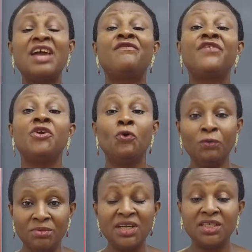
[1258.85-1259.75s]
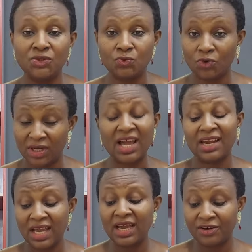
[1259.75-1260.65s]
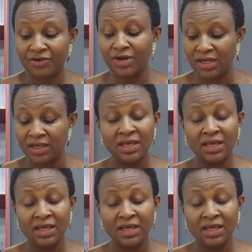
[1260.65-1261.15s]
Every home needs one, and I agree.